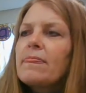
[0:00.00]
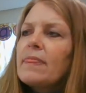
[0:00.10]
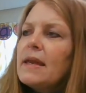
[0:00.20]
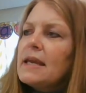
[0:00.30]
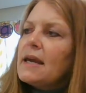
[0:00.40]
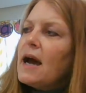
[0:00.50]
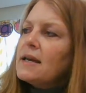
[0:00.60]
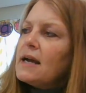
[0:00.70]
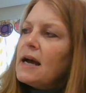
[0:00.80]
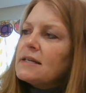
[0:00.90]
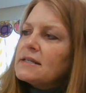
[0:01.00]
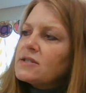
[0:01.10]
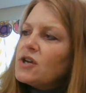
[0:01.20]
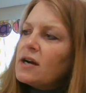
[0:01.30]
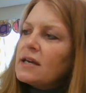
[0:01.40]
Then he got on his
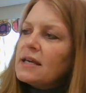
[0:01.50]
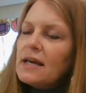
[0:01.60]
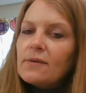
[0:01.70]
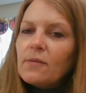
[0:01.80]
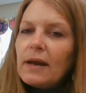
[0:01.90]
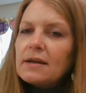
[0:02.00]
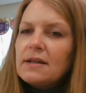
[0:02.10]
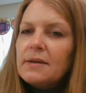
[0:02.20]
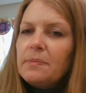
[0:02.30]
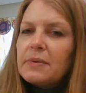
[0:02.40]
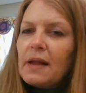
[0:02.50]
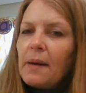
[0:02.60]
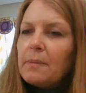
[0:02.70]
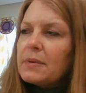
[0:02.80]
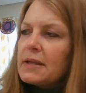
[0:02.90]
donkey and went clip, clop,